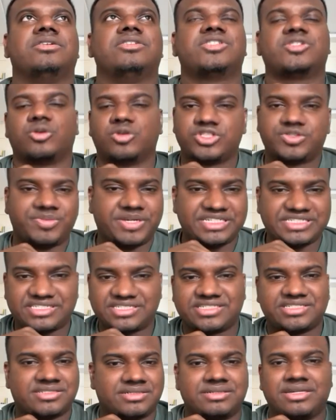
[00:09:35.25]
source
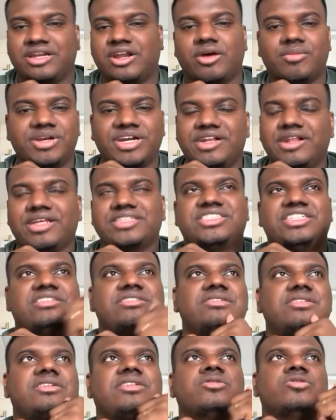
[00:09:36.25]
based anomaly
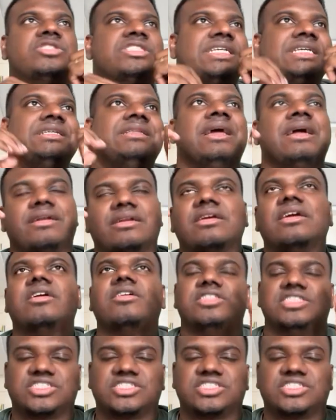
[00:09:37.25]
detection to see that